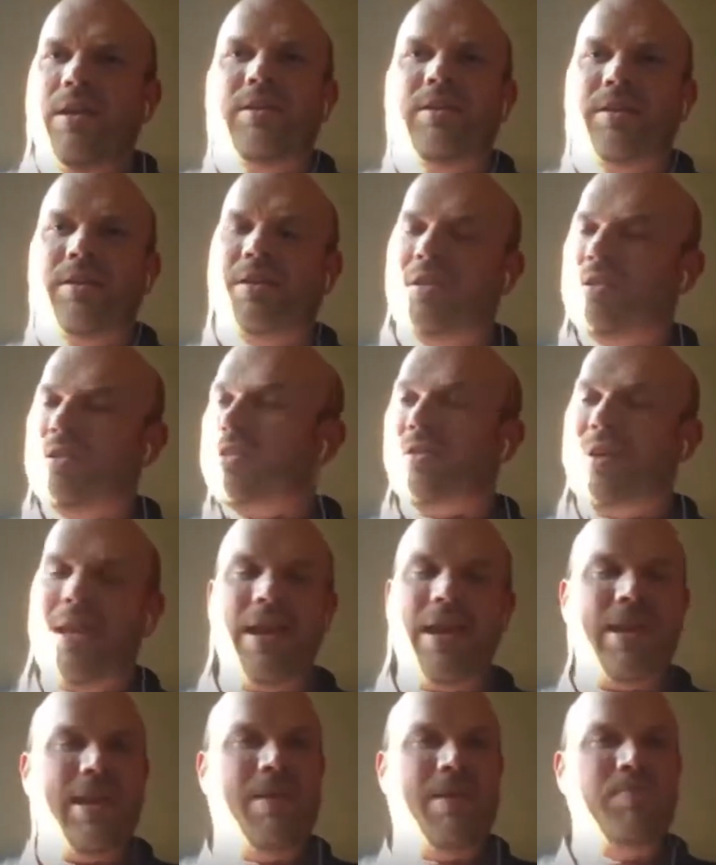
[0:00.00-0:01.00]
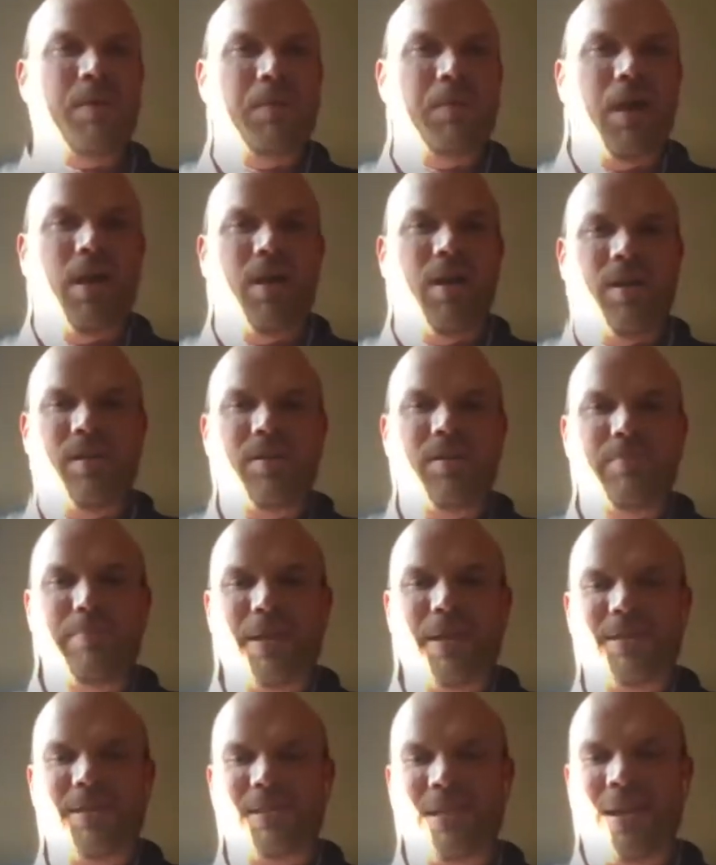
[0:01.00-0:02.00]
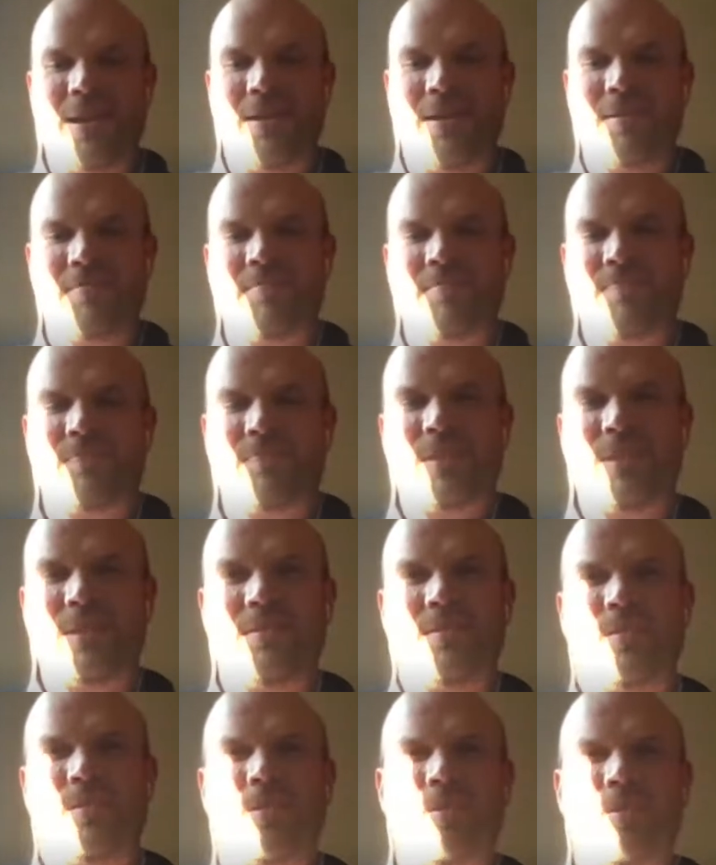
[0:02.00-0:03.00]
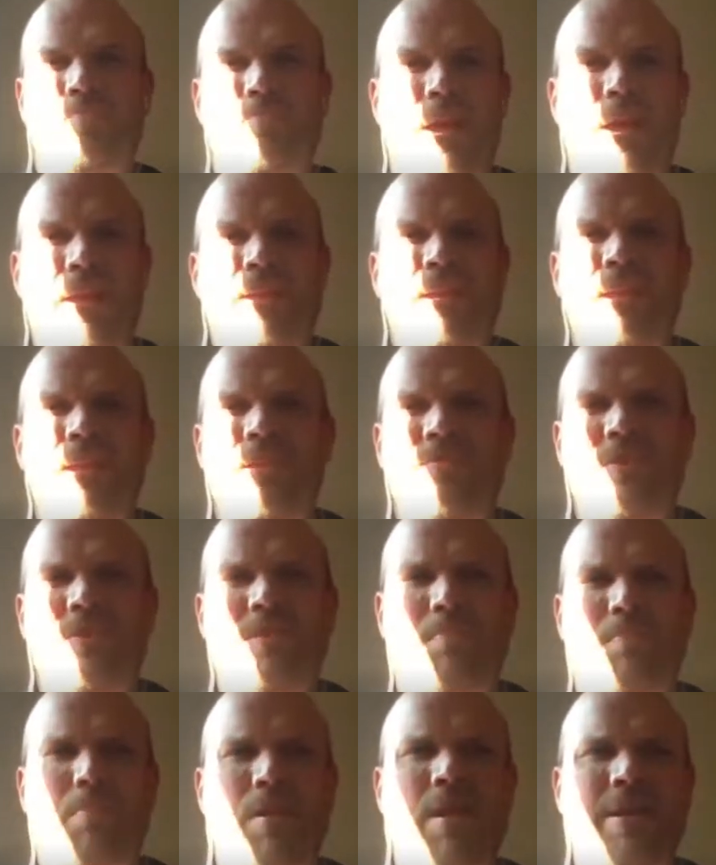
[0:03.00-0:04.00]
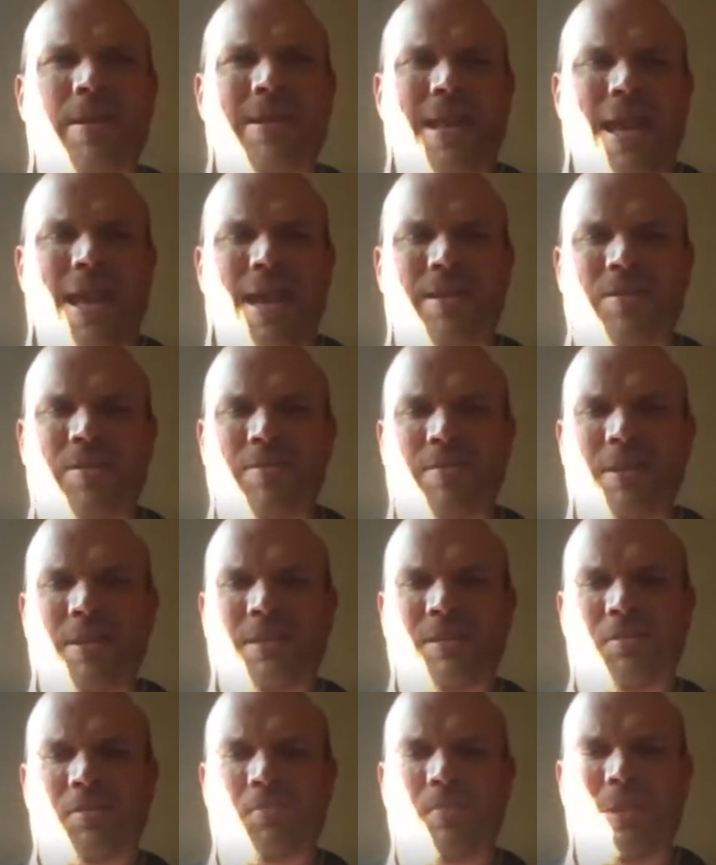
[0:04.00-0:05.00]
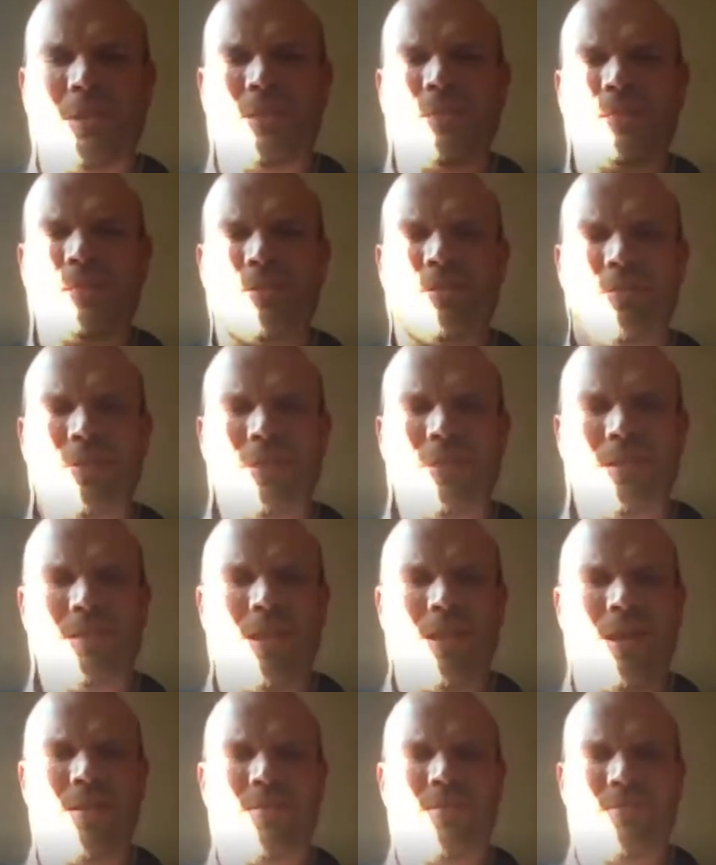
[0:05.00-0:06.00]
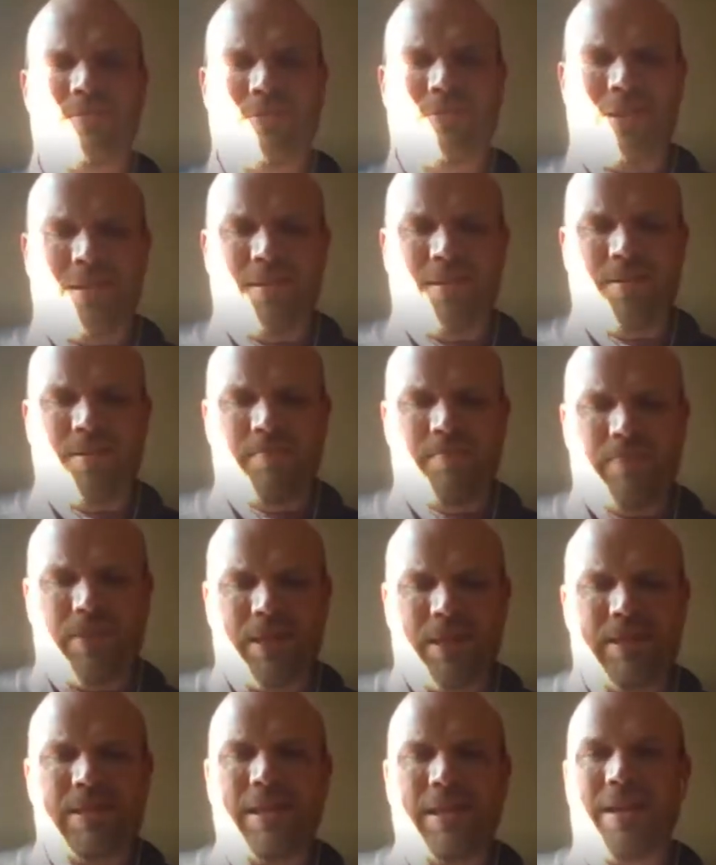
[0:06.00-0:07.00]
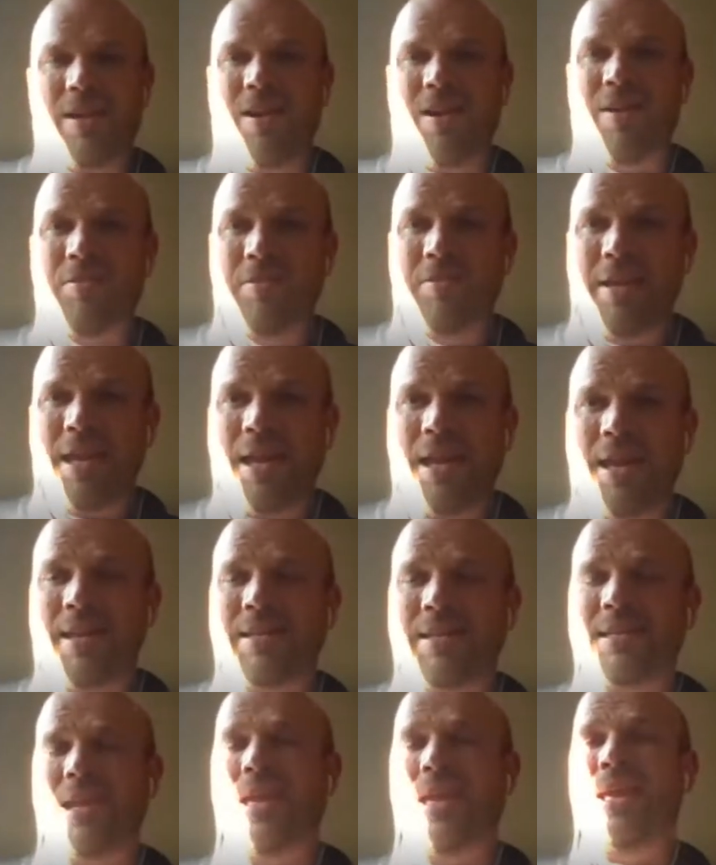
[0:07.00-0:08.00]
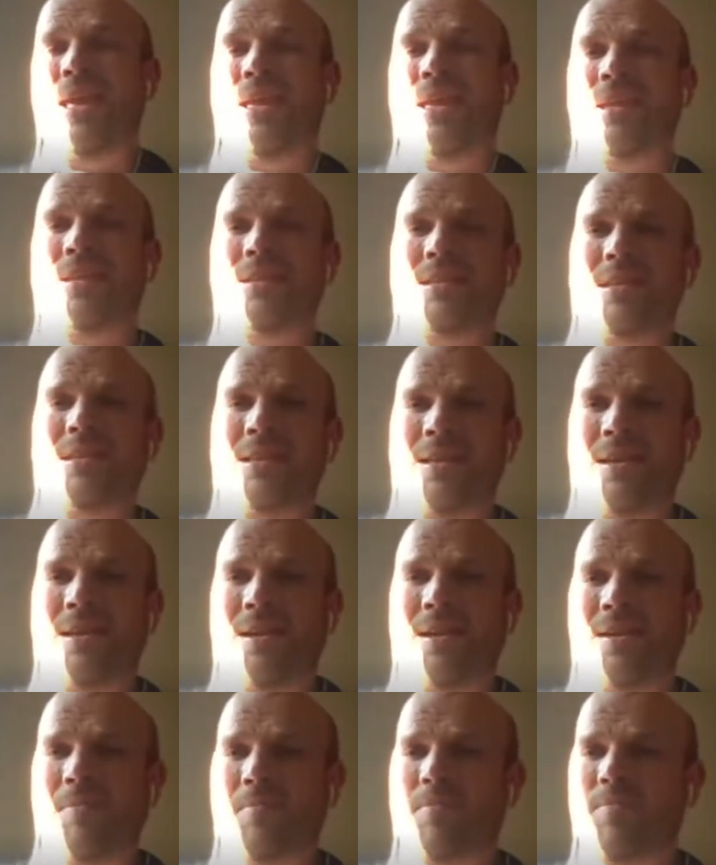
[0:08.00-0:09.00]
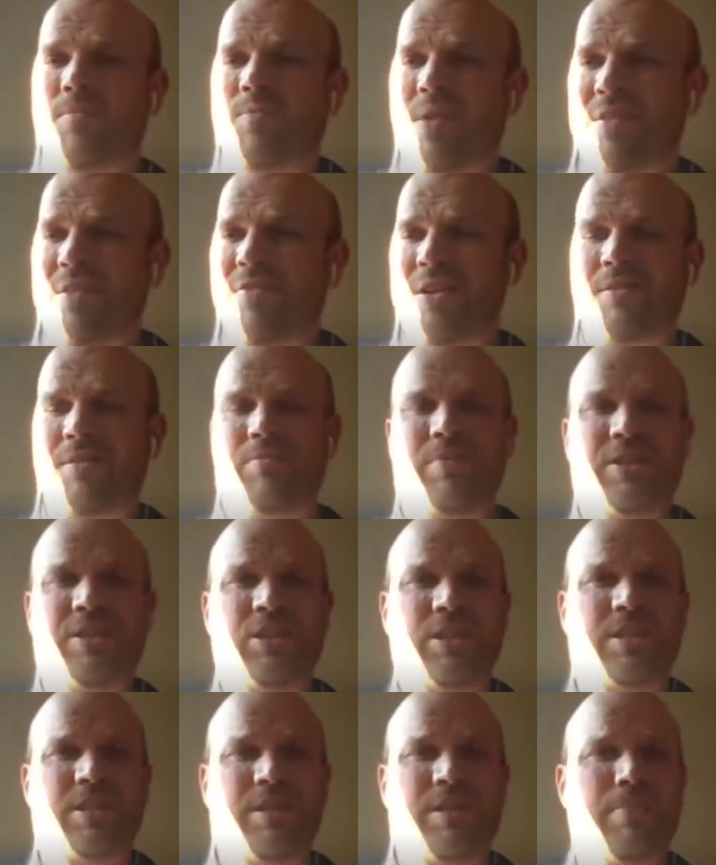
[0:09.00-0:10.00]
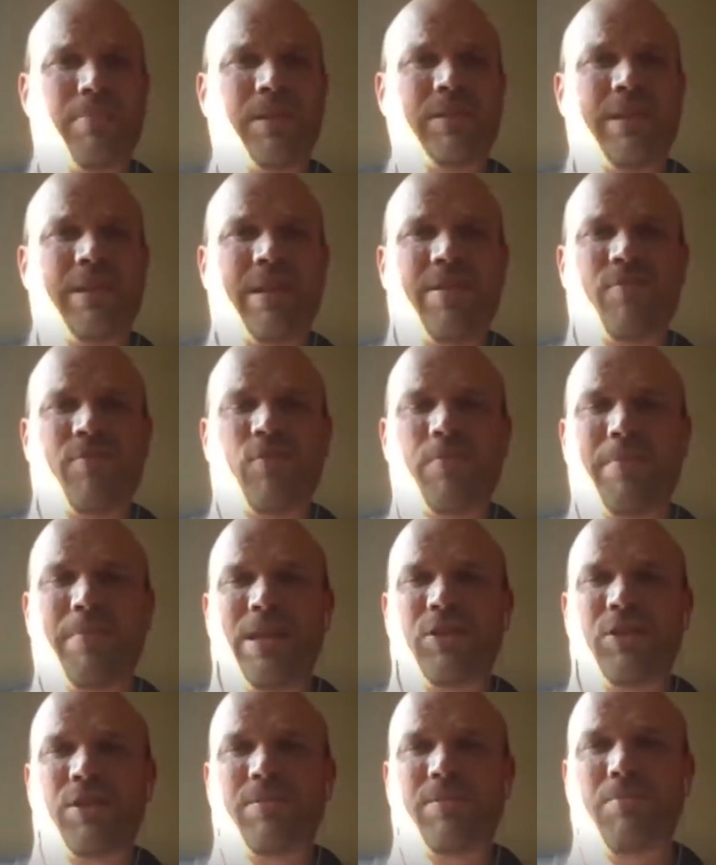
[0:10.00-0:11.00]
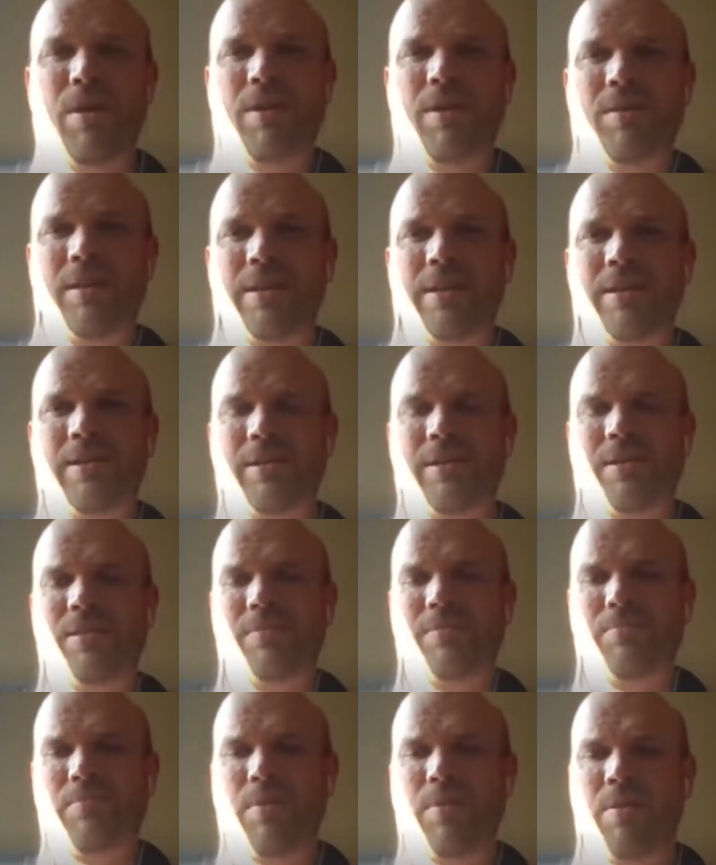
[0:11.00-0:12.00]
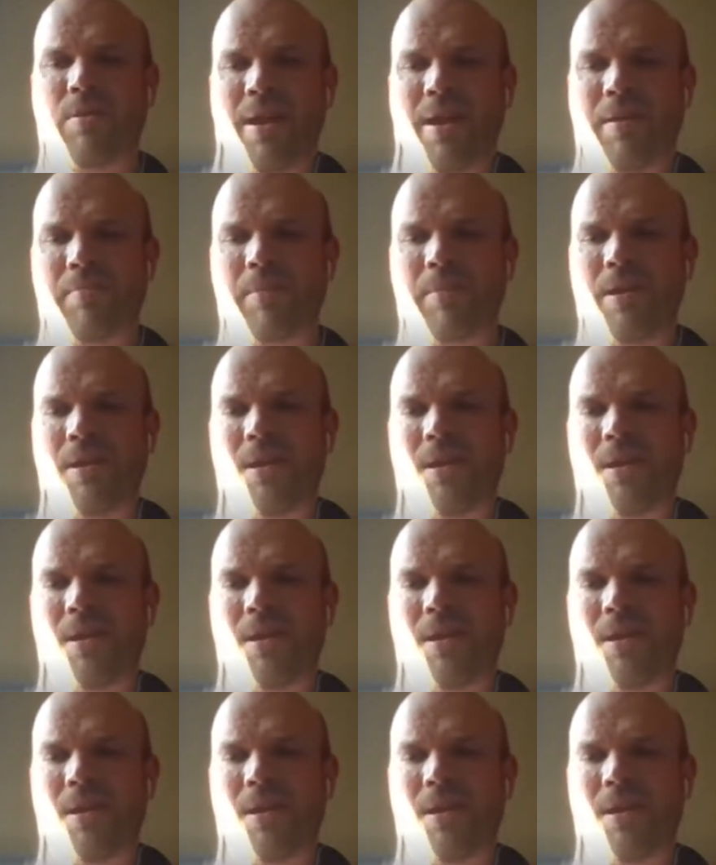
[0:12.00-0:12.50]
so I can't name them all, but um, the, I can give you the broad categories. So we deal with a lot of um, things like AutoCAD and um, Revit, which is a building information modeling program.